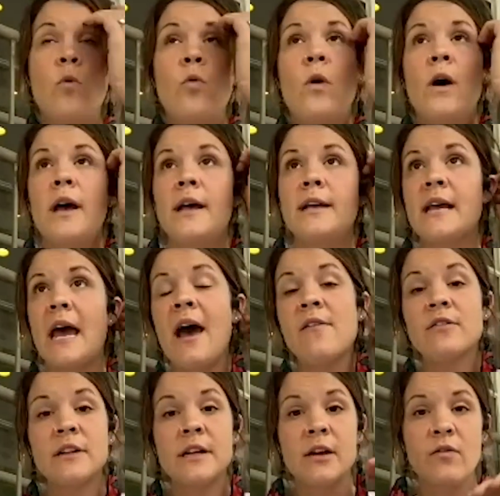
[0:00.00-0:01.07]
was
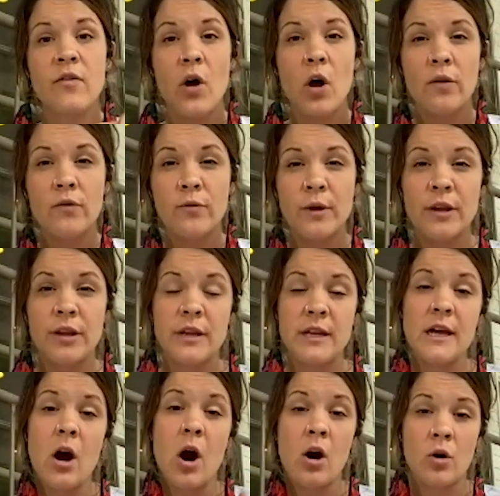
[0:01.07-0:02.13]
heavily involved with
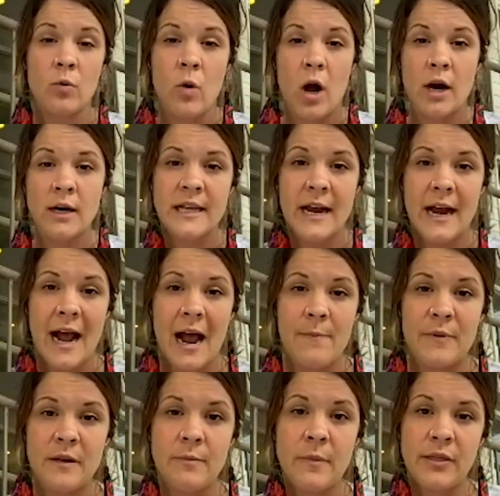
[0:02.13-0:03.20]
the art walks that
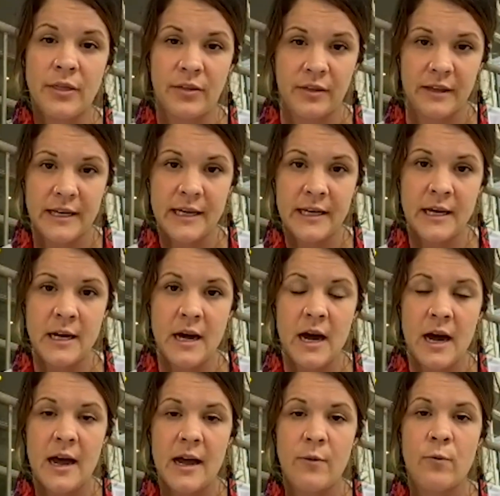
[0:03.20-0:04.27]
happened monthly.
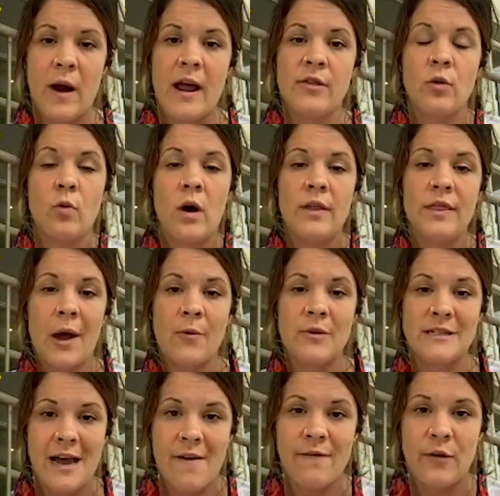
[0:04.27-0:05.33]
I ran the one that
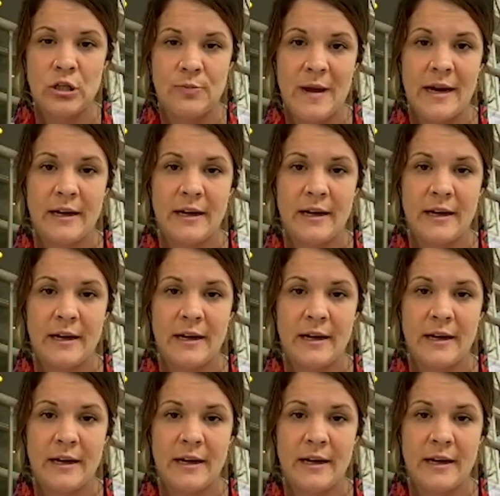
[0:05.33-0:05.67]
was at First